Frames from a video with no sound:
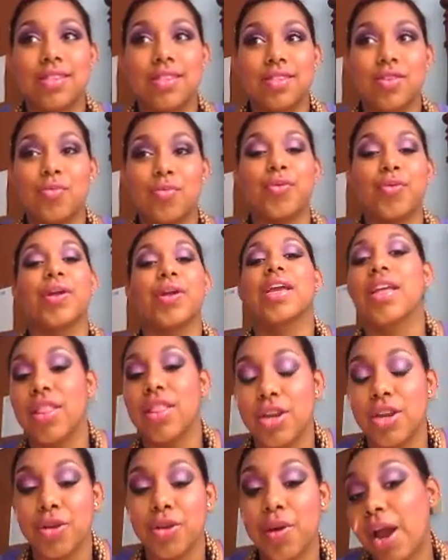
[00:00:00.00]
to bring in
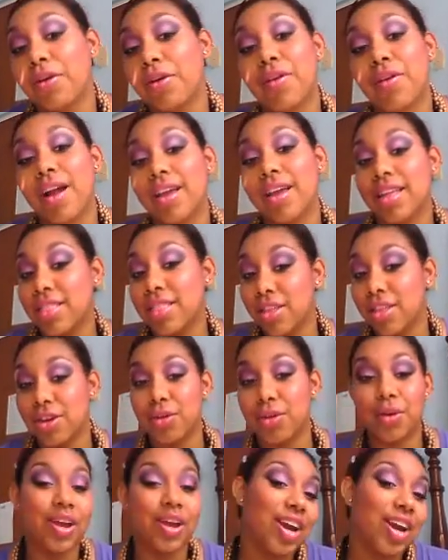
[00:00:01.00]
the new year. I ran in the new